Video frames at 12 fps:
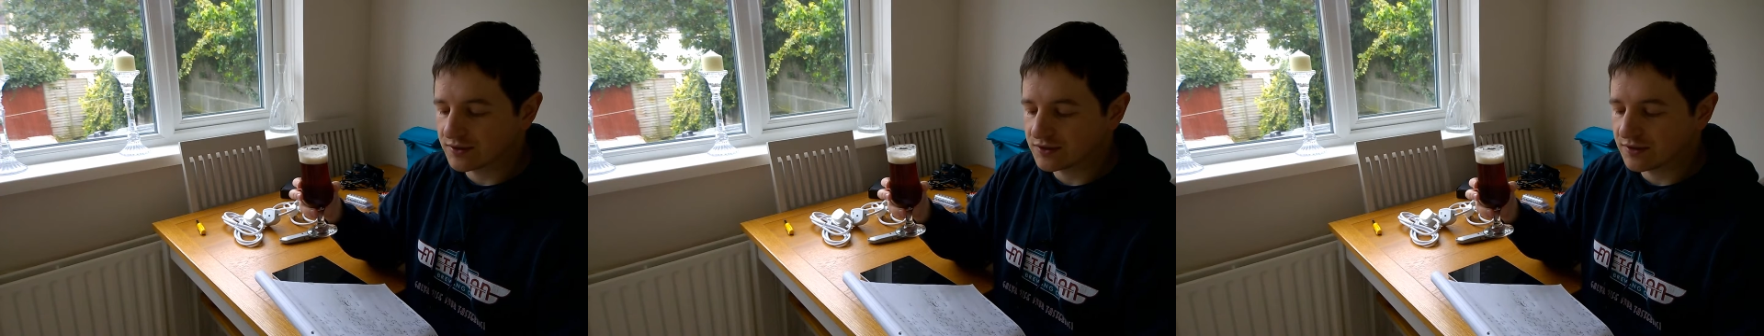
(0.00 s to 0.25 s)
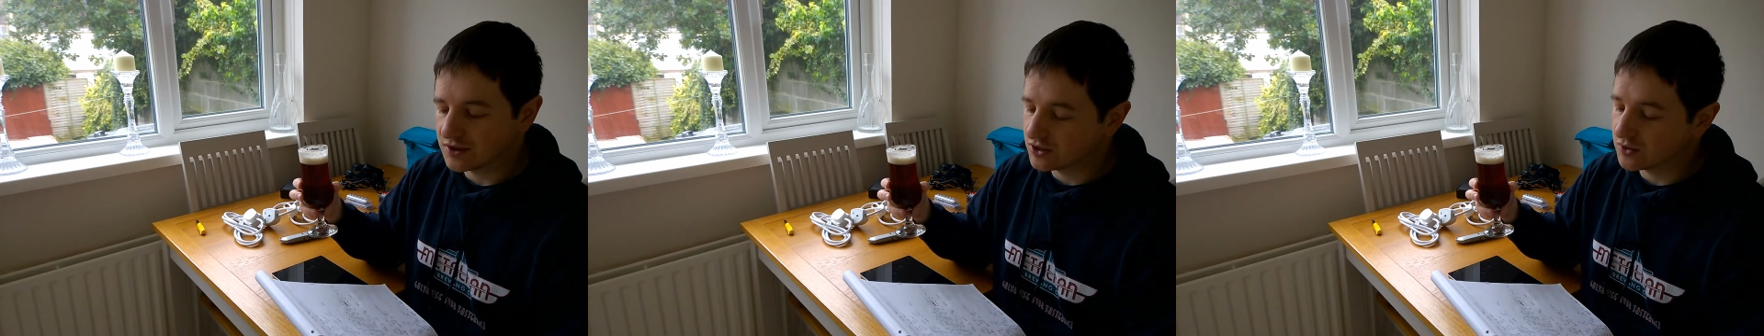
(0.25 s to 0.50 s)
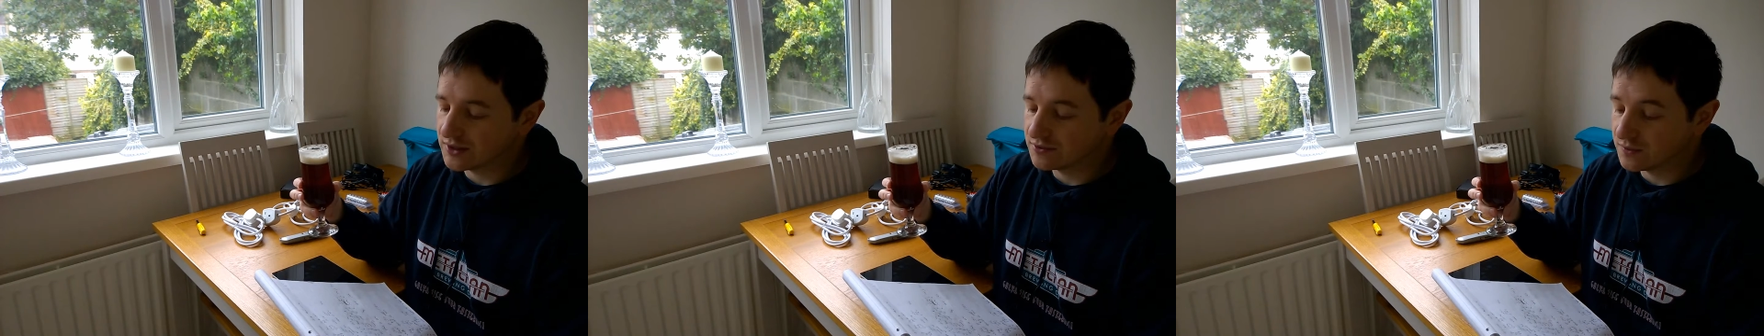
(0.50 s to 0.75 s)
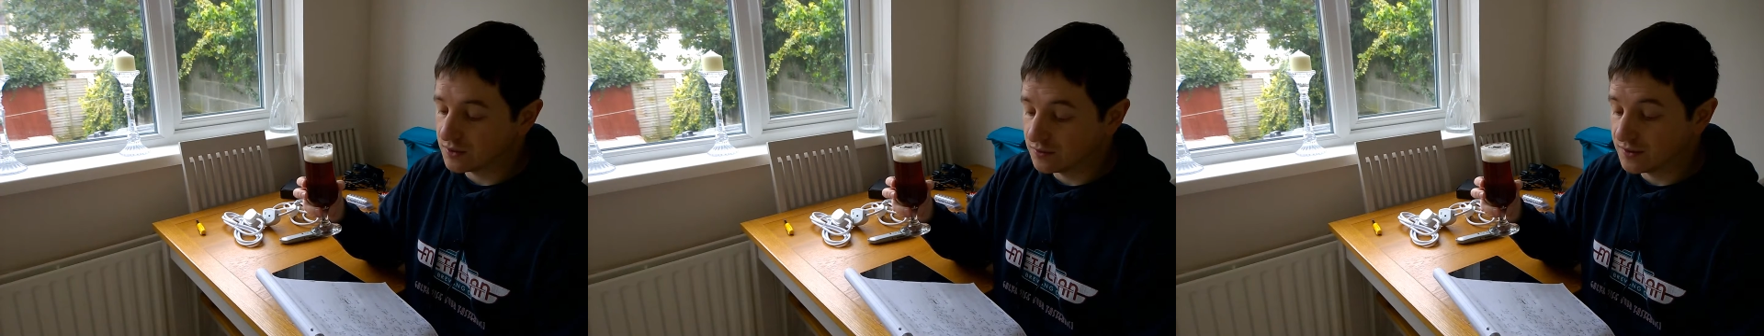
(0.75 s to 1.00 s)
70 degrees
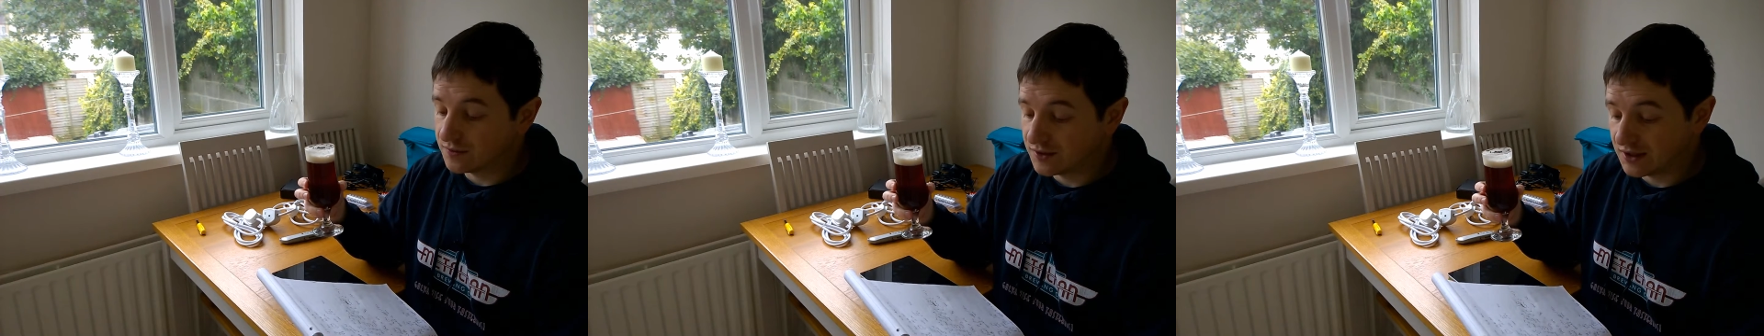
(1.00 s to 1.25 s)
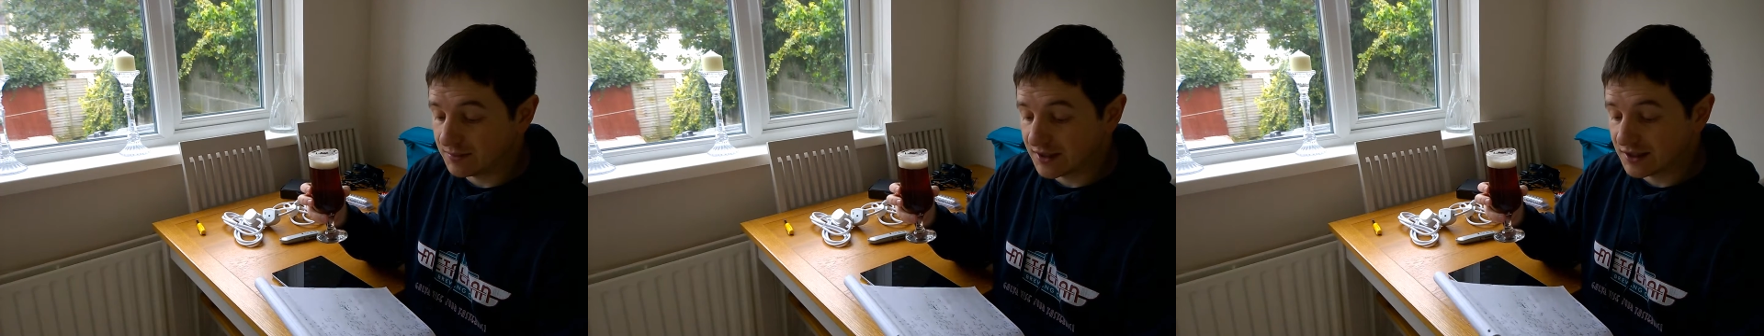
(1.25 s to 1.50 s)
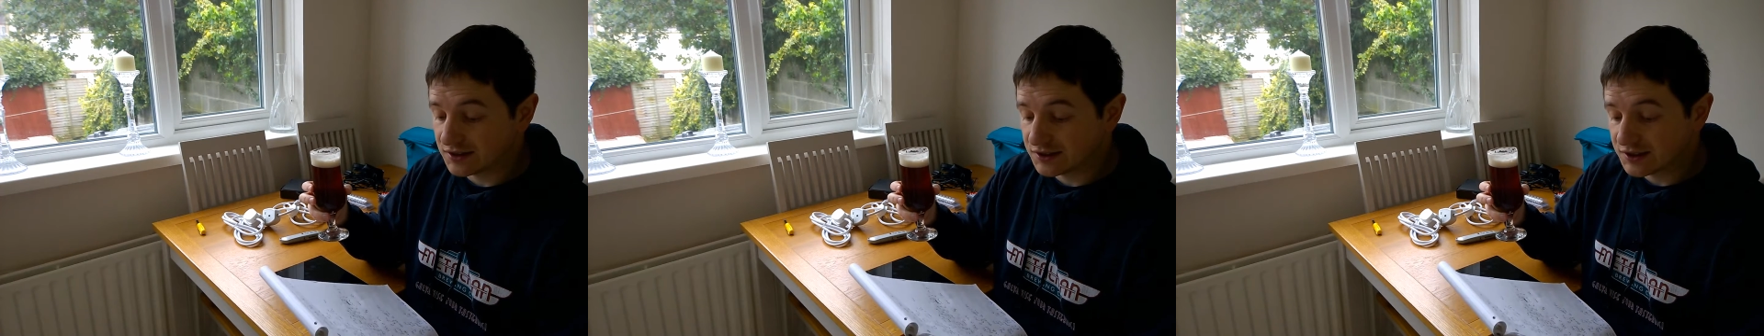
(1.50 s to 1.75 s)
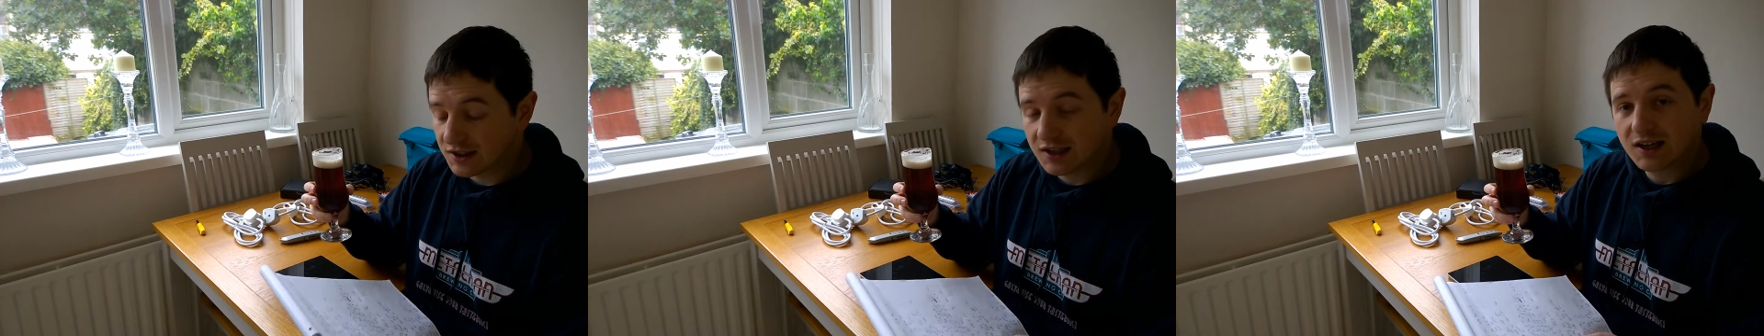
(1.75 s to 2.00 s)
for 15
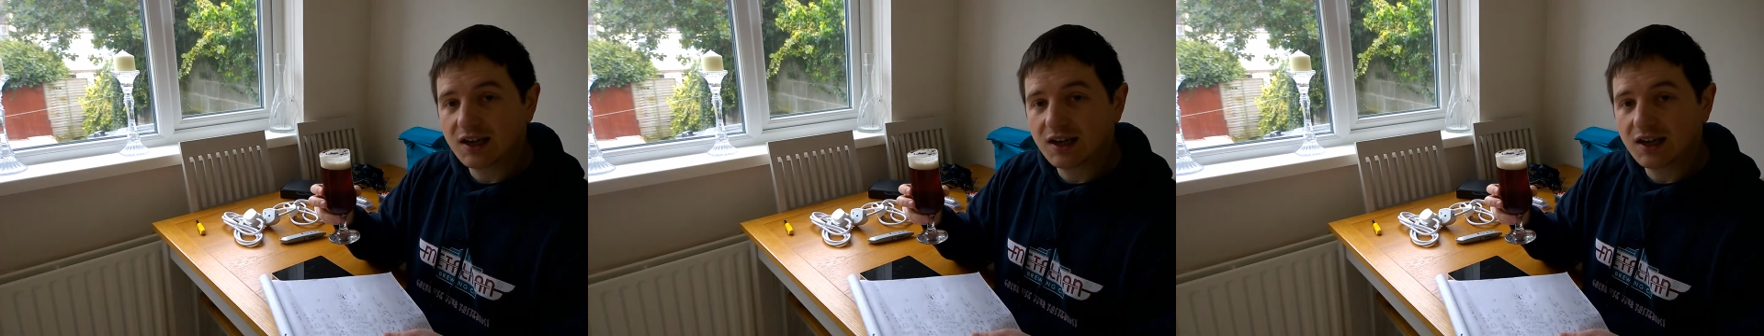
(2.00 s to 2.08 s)
minutes.